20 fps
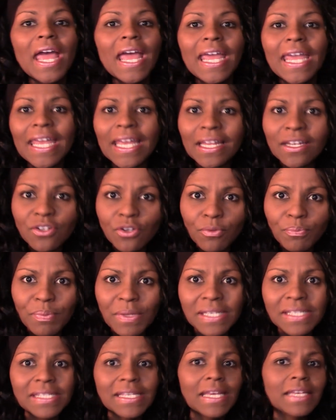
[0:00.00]
handle
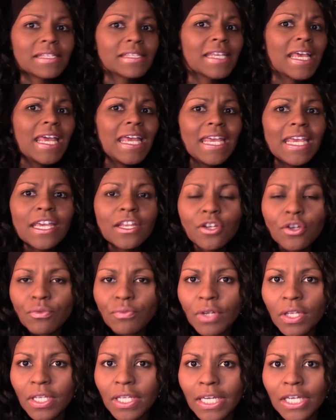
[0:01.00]
business, in a
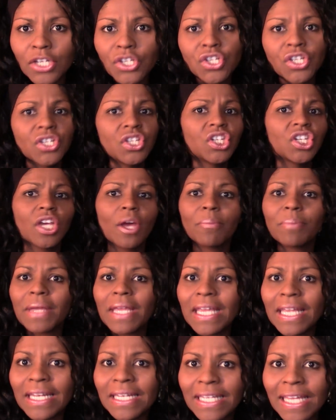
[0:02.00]
relationship,
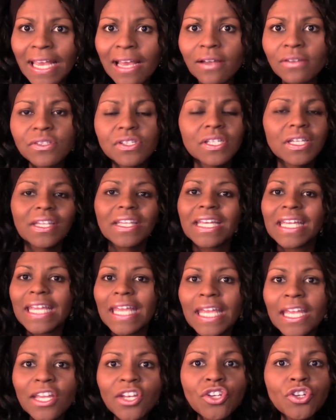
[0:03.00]
in counseling,
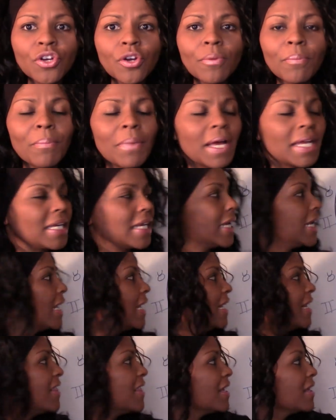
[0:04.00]
in your money,
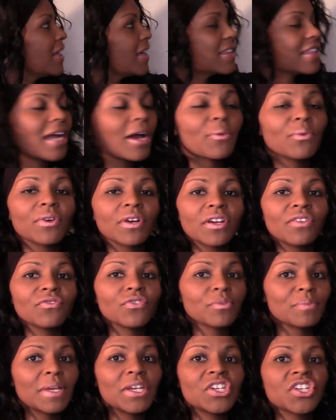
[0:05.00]
anything like that where
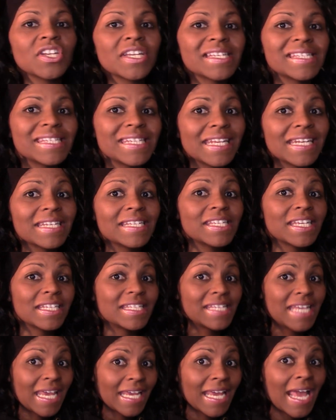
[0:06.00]
information is needed to
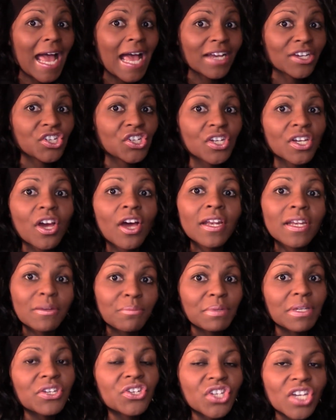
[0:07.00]
take action on and
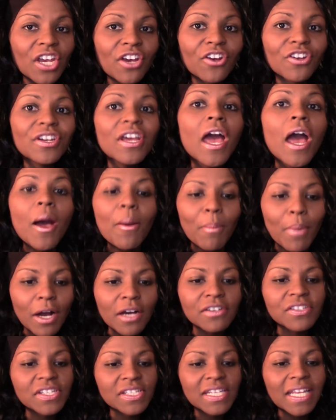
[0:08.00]
be shared,
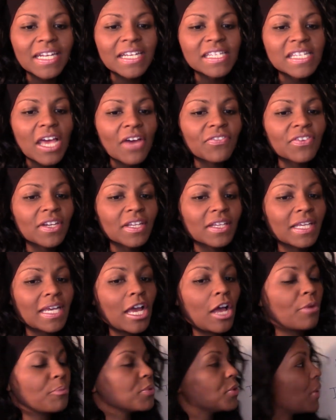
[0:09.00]
Mars is going to definitely
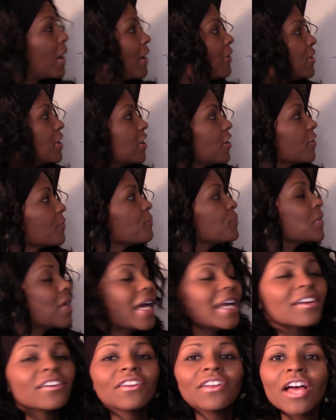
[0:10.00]
help you out here. And
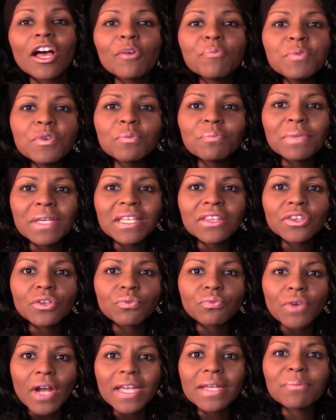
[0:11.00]
it'll help you meet the
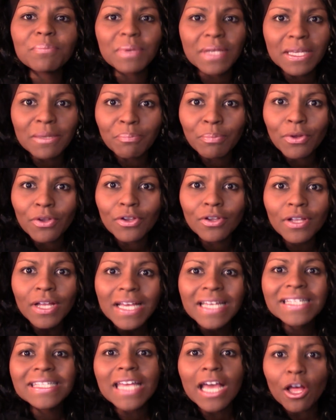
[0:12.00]
right people
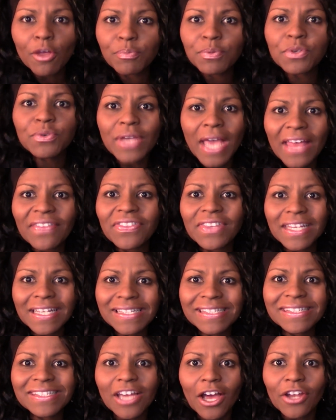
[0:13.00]
to help you get
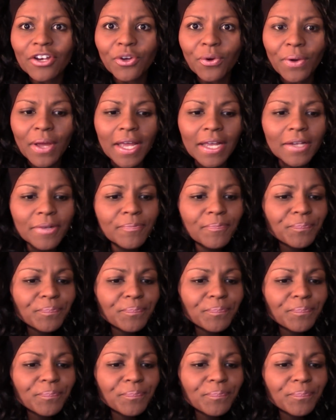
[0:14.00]
things done, okay?